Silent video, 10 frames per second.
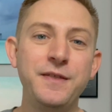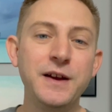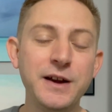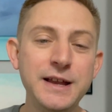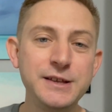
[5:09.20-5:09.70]

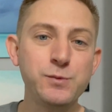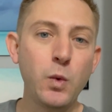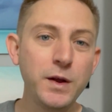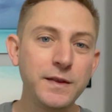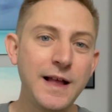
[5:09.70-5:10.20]
There is
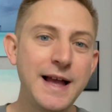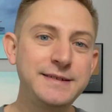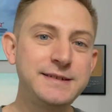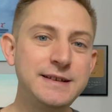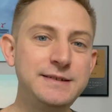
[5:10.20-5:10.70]
one
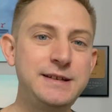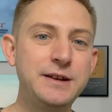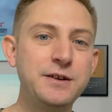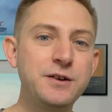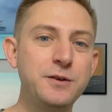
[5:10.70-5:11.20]
last
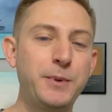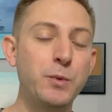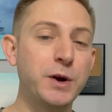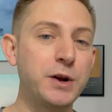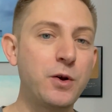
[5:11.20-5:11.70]
interior, but
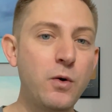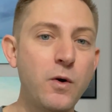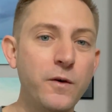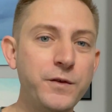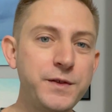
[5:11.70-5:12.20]
we're going to
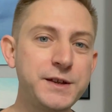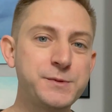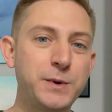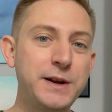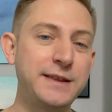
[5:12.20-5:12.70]
go over
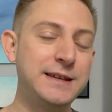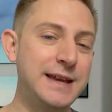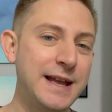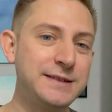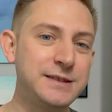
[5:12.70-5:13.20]
this one at
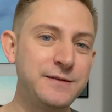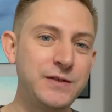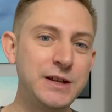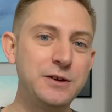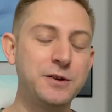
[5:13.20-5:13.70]
the end of the
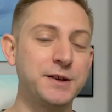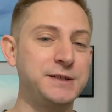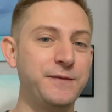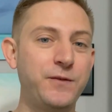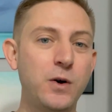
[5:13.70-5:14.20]
video
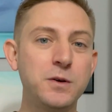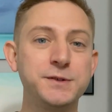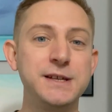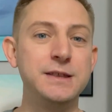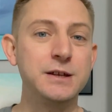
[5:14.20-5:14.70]
because it
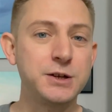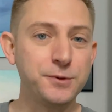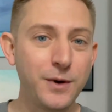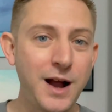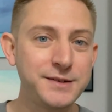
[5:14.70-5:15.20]
falls in the
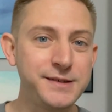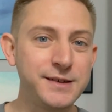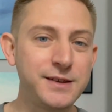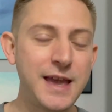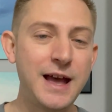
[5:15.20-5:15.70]

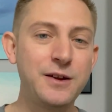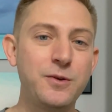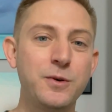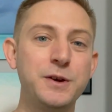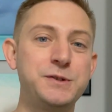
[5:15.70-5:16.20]
Terraza
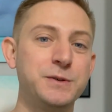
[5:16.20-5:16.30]
category.